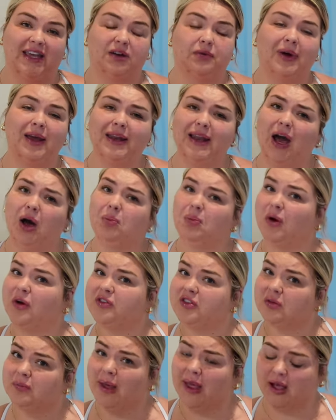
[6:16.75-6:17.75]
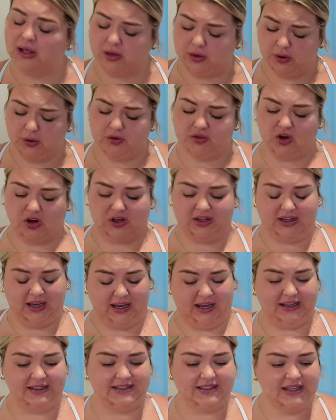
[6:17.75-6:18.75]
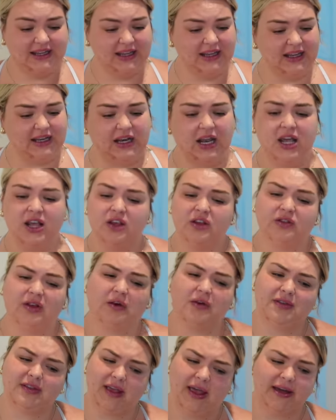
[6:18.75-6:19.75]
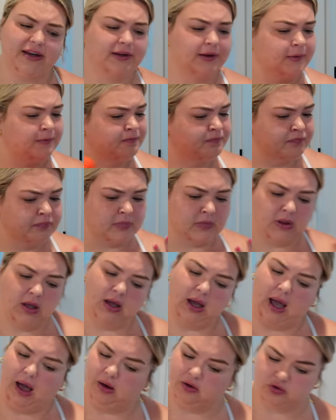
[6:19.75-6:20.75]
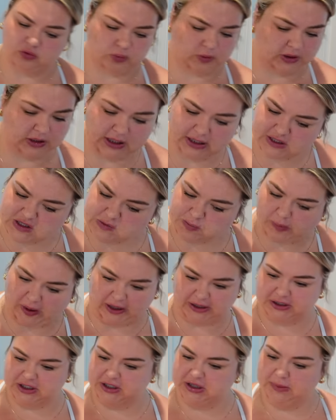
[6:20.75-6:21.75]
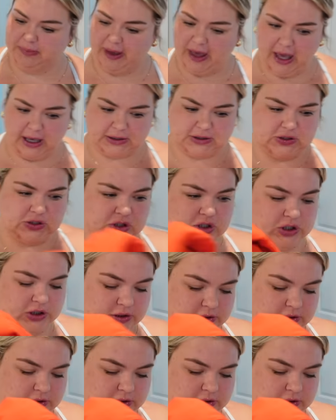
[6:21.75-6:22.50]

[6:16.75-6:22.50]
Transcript: And right now most of my clothes are an 18. So I was like, I was really expecting the best.